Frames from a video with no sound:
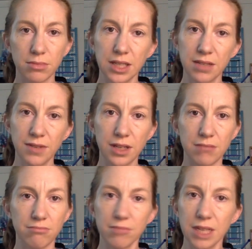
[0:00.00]
It's fitted.
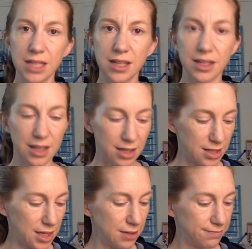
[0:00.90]
It's not skin
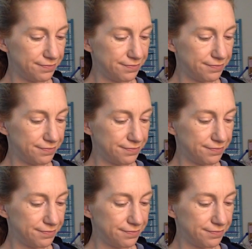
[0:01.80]
tight.